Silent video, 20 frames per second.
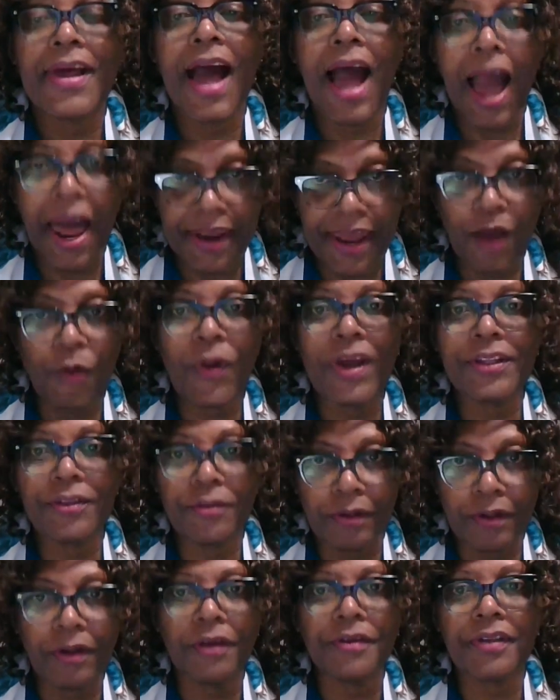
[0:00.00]
And I went
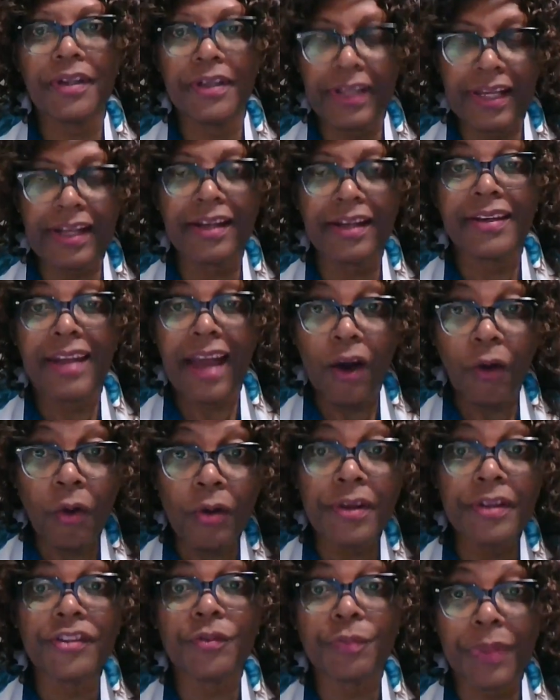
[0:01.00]
to London, England. I
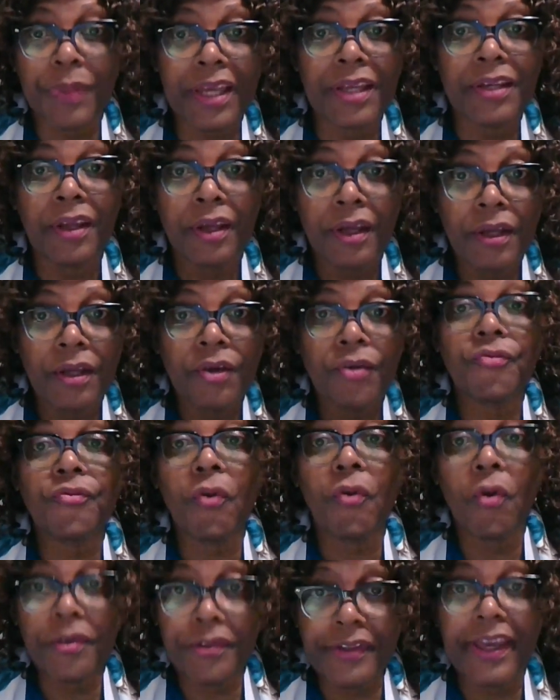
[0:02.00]
only spent
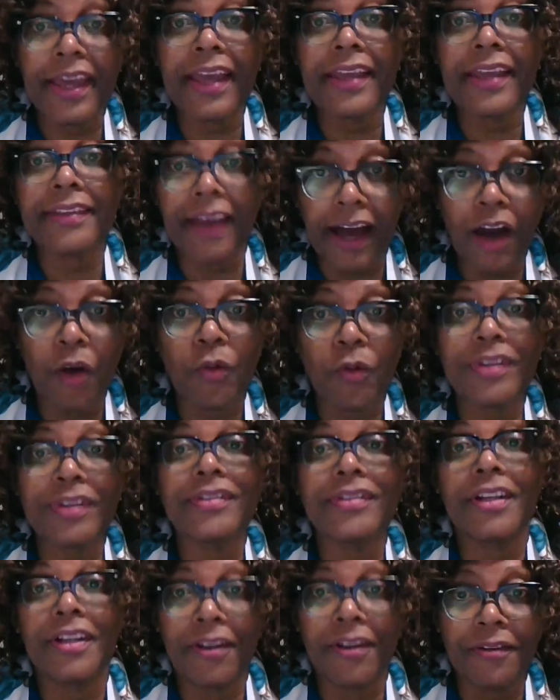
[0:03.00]
48 hours
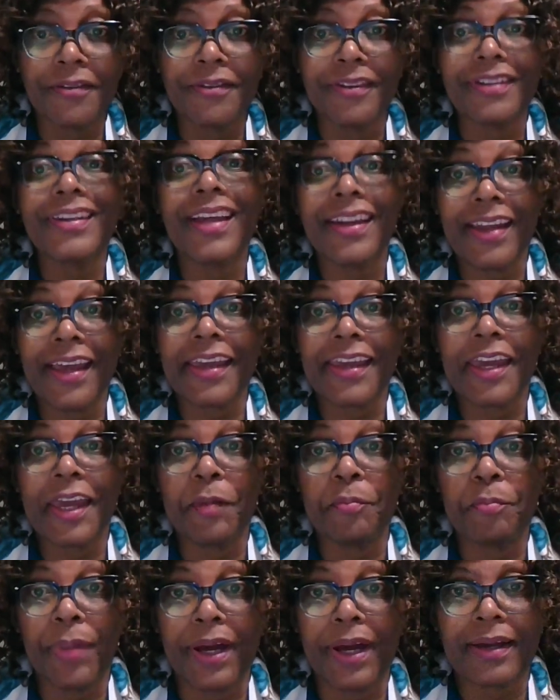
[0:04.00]
in London and I
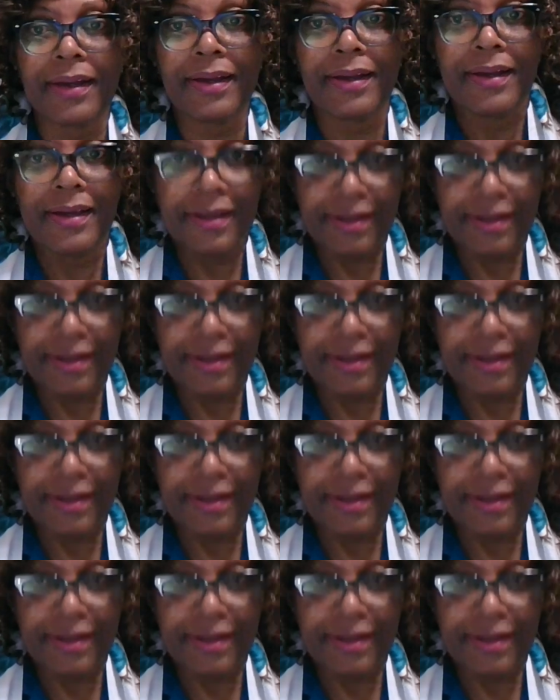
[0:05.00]
came back.